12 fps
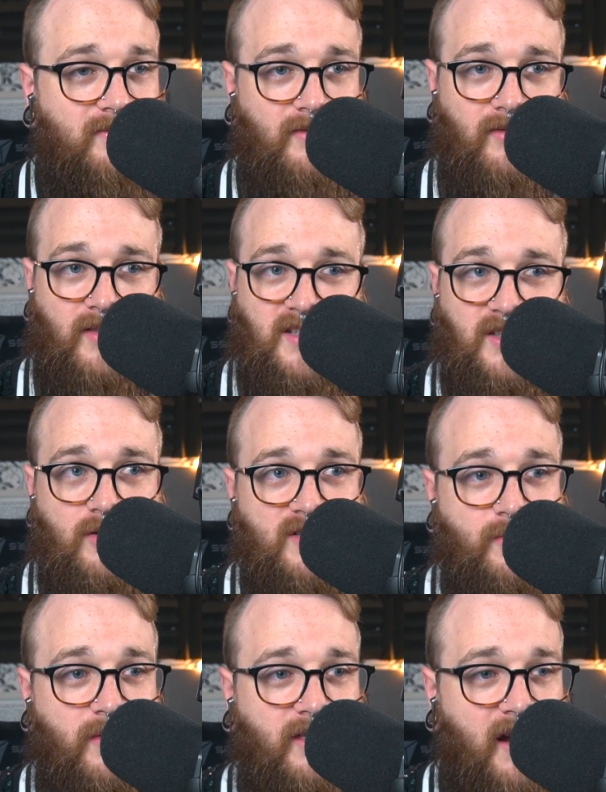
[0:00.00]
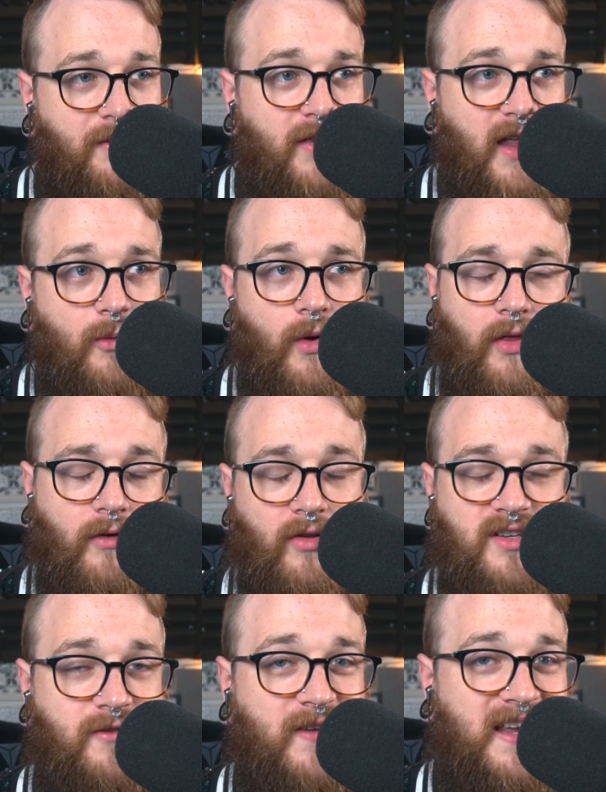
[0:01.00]
this goes with everything, whether
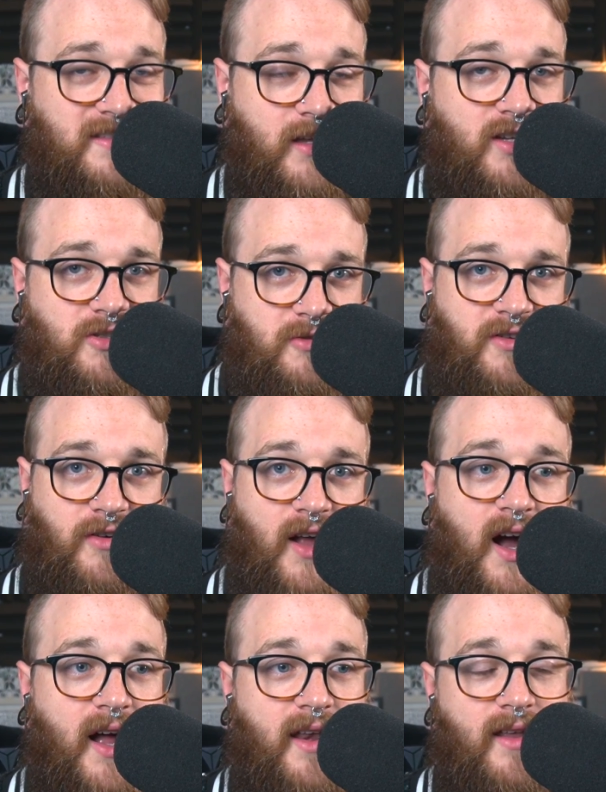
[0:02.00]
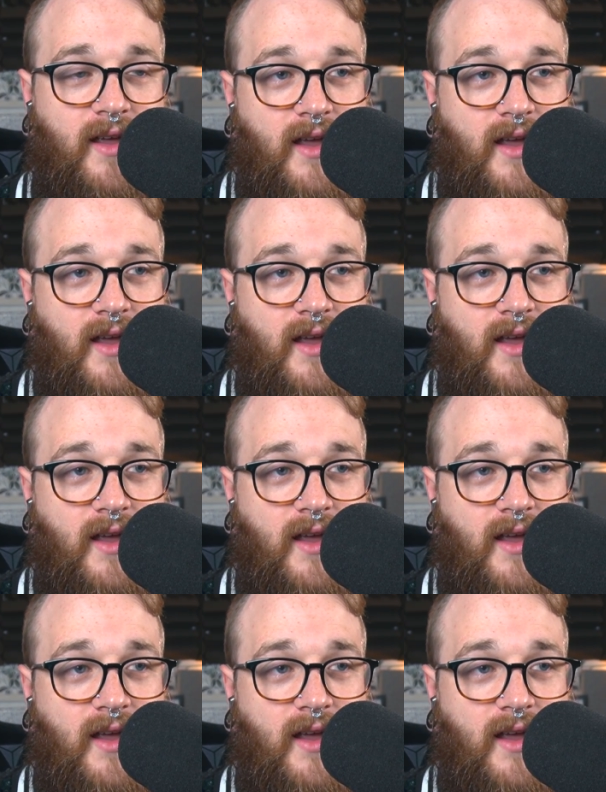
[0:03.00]
there's phasing issues or not.